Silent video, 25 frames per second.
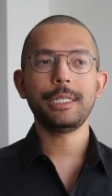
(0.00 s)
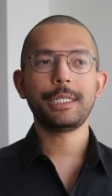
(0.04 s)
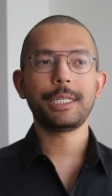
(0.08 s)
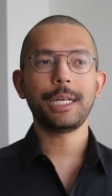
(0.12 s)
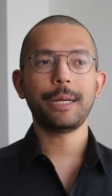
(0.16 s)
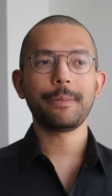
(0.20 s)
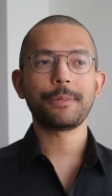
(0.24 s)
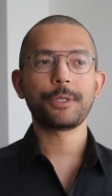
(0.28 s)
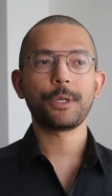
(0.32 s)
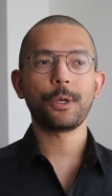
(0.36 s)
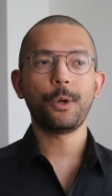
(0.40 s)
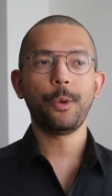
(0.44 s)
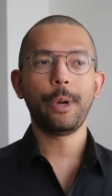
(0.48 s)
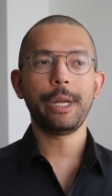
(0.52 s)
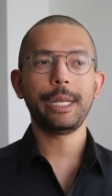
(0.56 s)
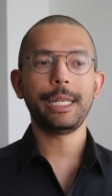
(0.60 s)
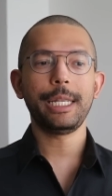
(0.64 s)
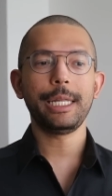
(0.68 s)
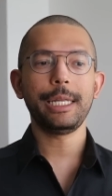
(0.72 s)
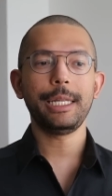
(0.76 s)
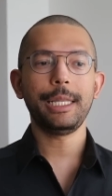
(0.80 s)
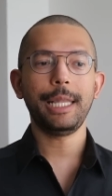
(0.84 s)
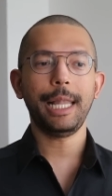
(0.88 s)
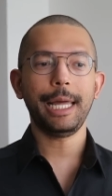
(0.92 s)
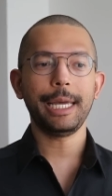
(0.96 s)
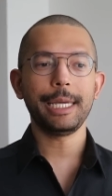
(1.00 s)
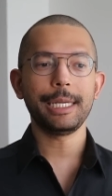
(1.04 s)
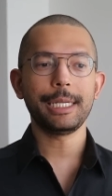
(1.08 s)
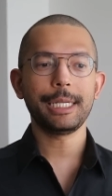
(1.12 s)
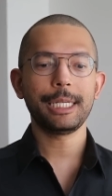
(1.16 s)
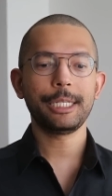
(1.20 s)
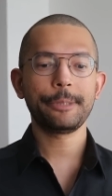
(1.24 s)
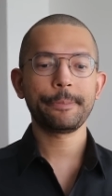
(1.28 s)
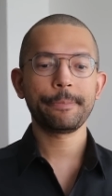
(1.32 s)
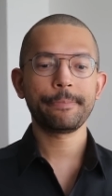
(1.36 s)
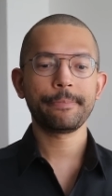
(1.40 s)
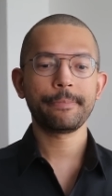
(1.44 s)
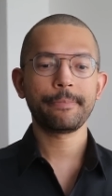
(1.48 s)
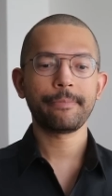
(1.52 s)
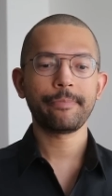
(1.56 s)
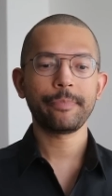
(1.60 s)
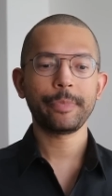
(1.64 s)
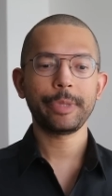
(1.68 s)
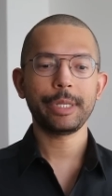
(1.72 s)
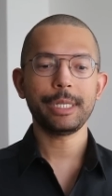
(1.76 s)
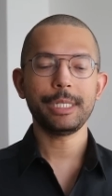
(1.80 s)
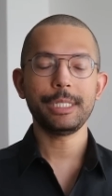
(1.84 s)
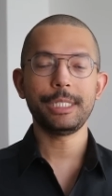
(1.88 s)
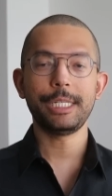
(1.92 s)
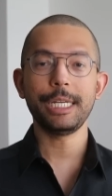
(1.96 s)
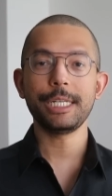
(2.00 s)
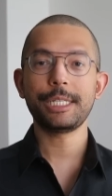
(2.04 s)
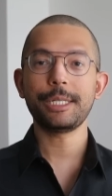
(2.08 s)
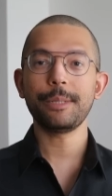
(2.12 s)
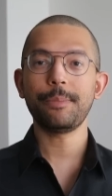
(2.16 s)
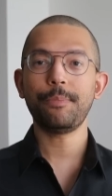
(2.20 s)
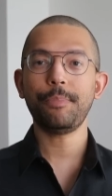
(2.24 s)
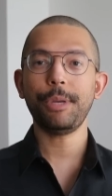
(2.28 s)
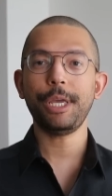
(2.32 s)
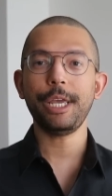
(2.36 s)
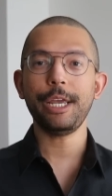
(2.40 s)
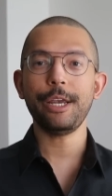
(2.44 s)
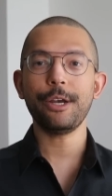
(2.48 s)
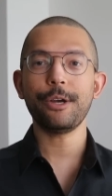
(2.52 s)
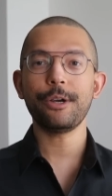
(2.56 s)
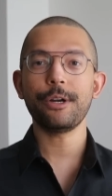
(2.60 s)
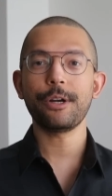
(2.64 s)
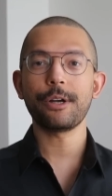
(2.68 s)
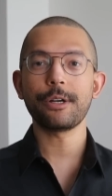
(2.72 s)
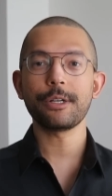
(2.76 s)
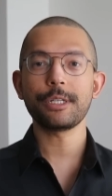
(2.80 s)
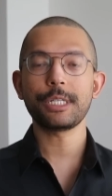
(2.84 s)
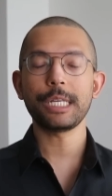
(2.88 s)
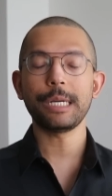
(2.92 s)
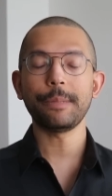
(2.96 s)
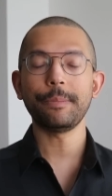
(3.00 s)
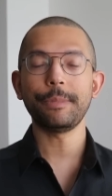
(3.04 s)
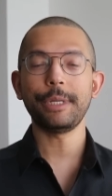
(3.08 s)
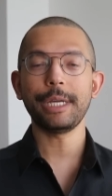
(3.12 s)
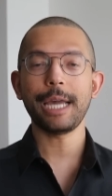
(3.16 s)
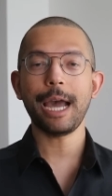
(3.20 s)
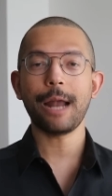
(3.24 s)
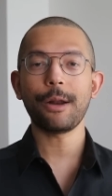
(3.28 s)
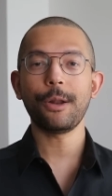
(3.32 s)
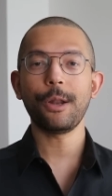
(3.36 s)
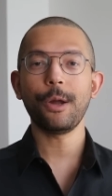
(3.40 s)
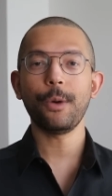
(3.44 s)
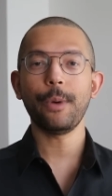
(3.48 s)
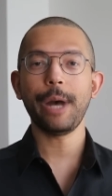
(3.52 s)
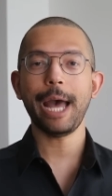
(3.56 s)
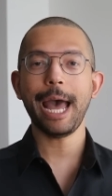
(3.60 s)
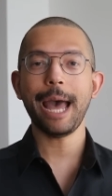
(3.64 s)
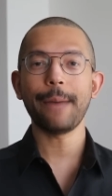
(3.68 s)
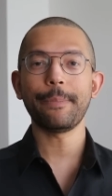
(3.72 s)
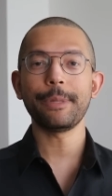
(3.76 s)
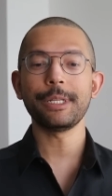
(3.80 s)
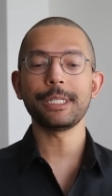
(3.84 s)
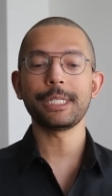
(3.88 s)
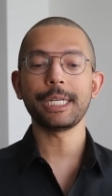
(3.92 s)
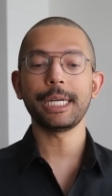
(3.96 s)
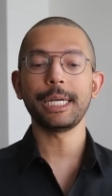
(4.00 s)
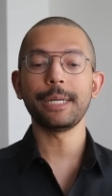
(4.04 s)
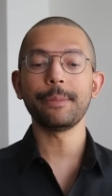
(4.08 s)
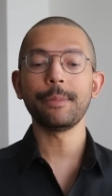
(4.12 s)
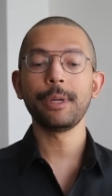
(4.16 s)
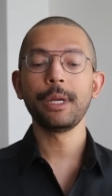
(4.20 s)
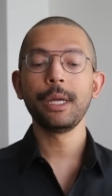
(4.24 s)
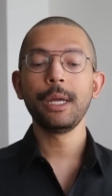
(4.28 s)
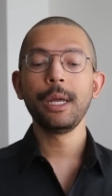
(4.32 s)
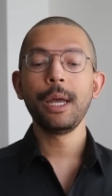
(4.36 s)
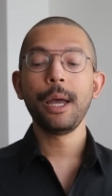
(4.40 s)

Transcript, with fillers: subsequently disappeared or something. I don't know what happened to him.